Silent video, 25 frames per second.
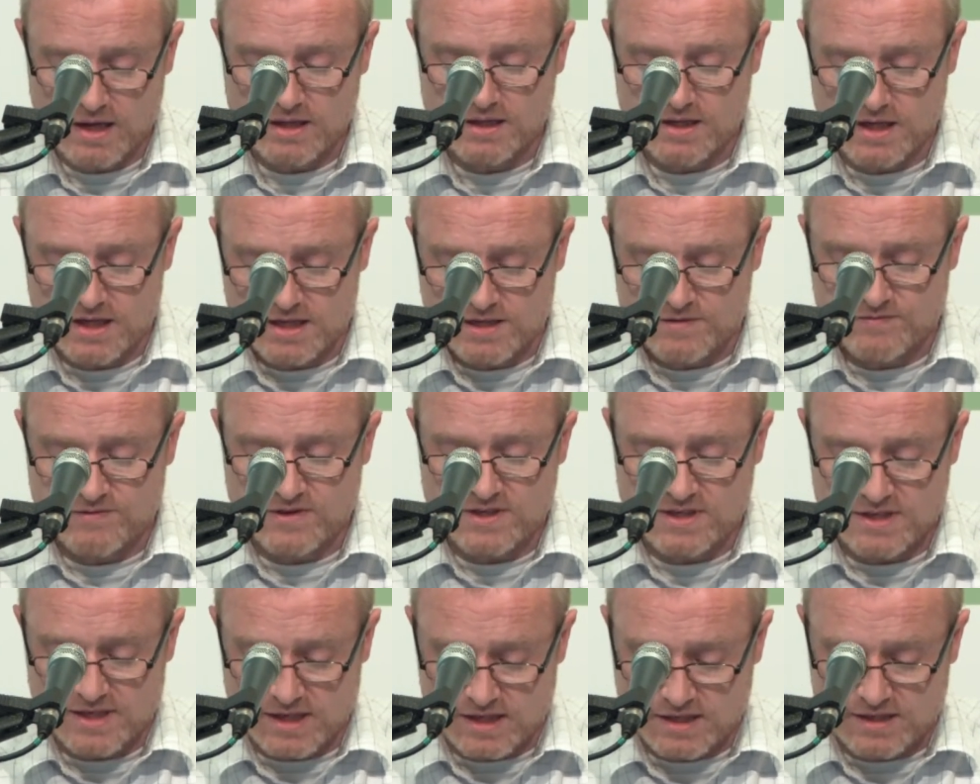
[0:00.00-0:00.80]
These
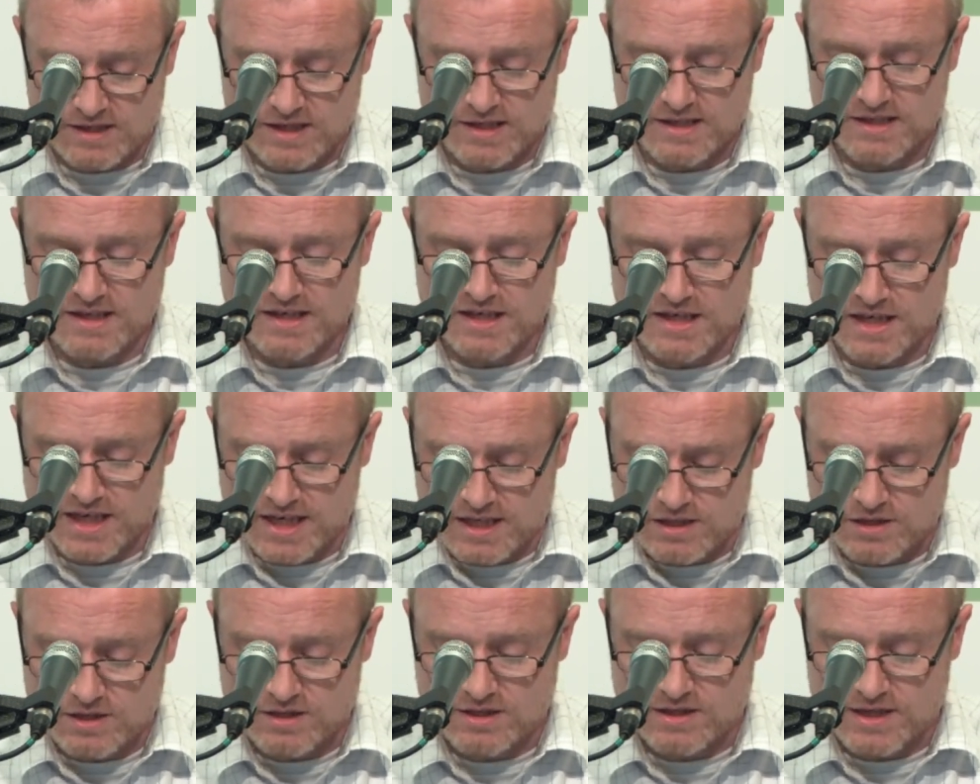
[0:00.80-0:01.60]
facilities
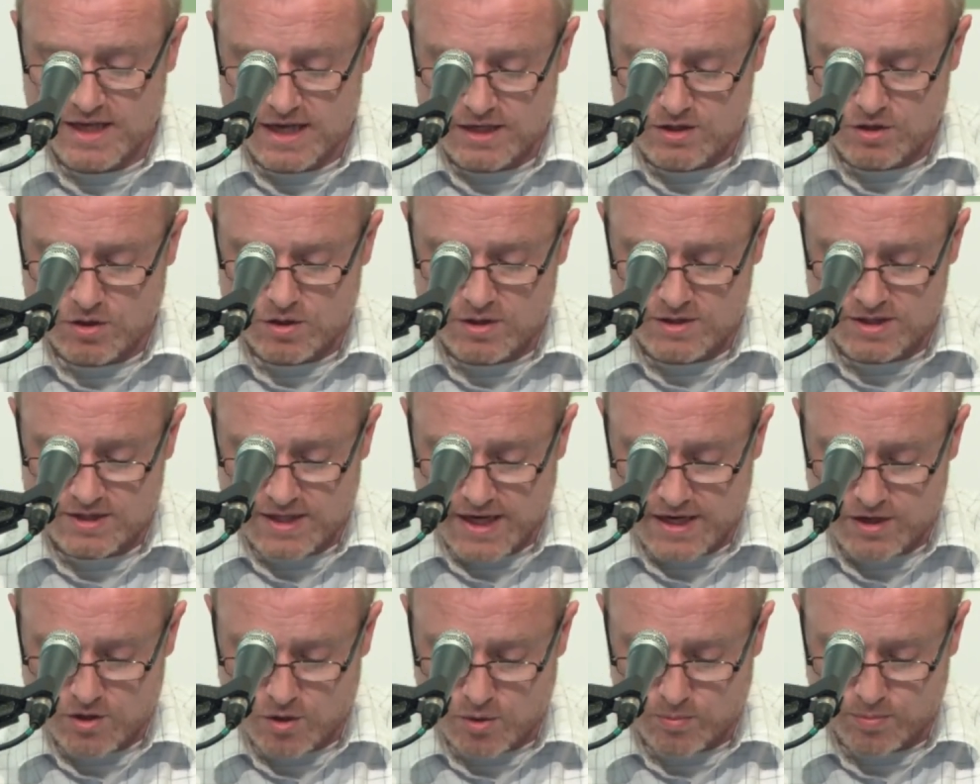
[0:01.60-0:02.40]
need to
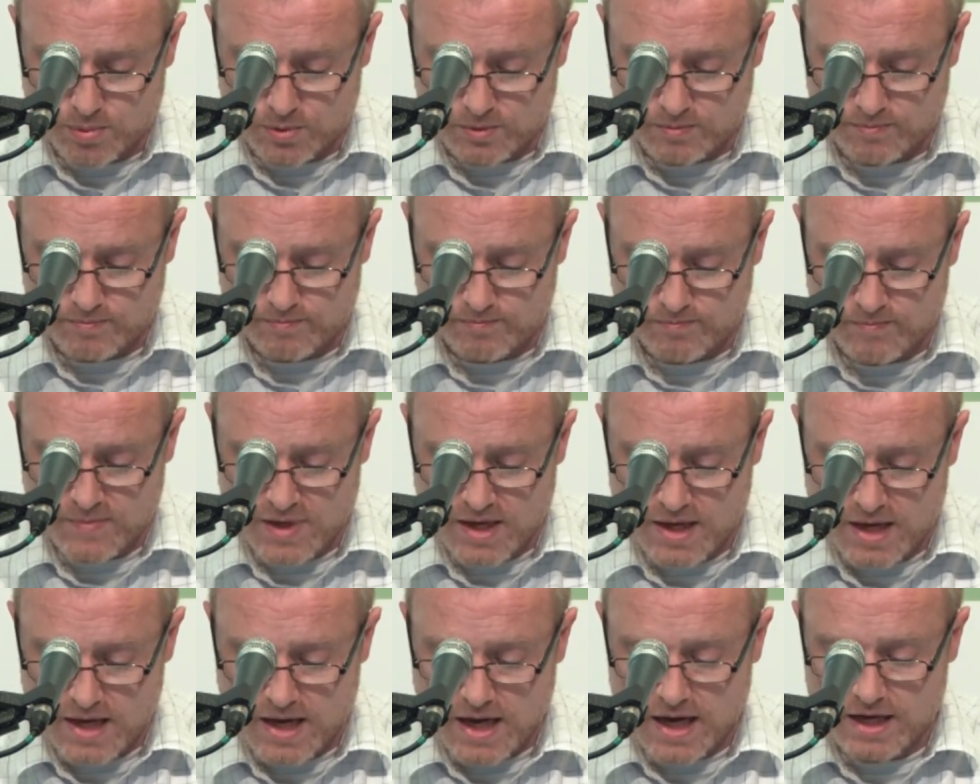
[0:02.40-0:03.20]
stay open,
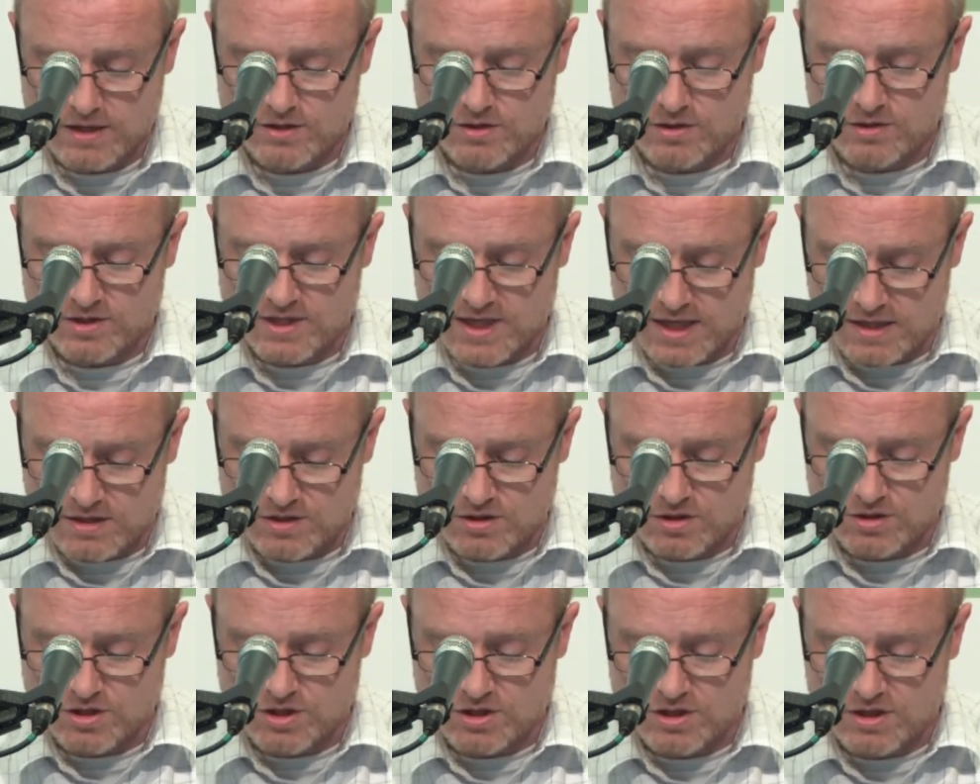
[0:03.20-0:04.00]
and until
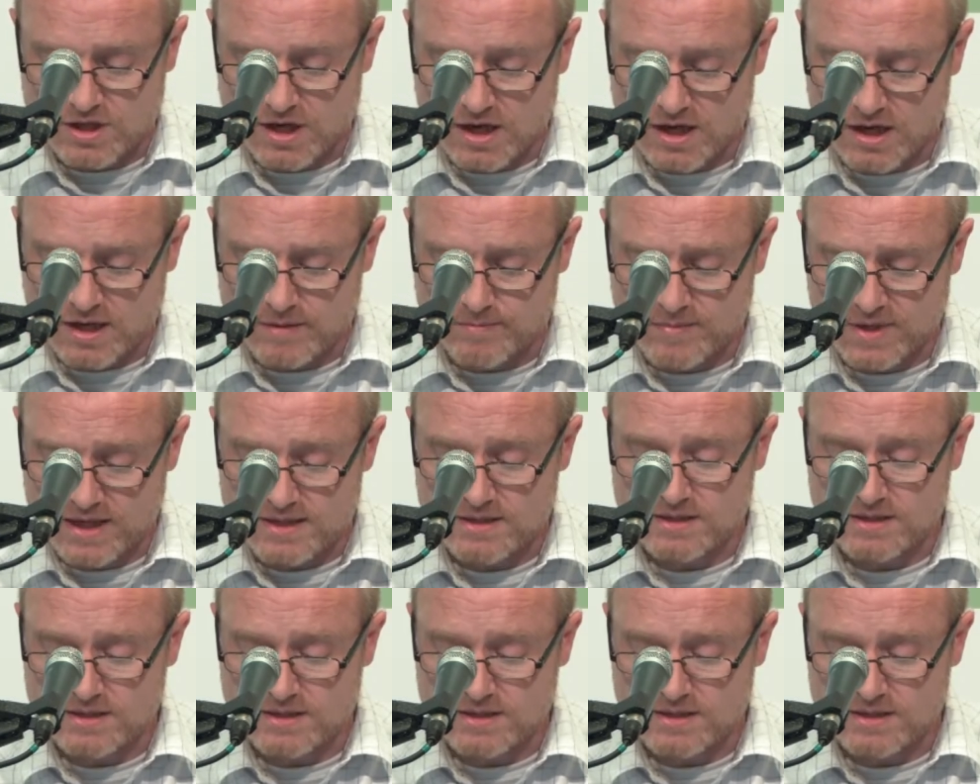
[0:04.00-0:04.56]
such time